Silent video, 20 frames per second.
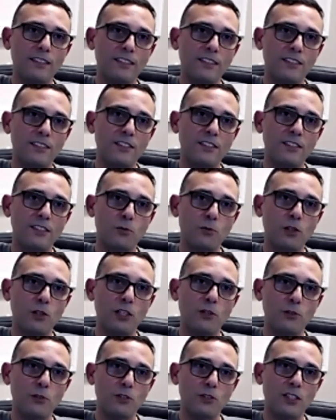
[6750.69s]
You know, it's one
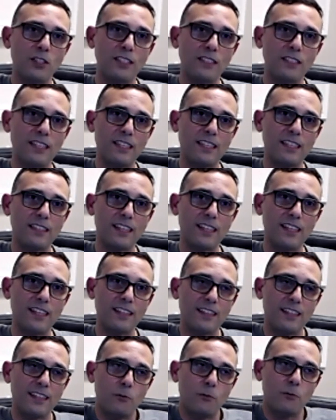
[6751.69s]
of those things that
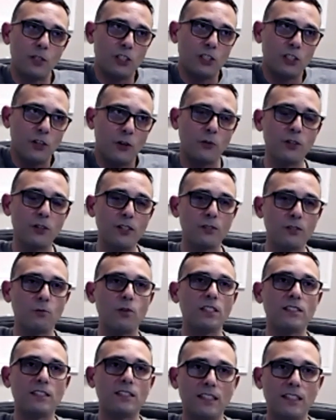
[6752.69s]
that that we do is
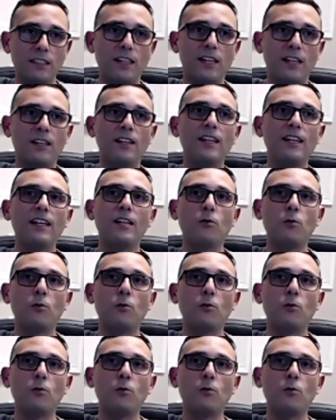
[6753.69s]
we sit there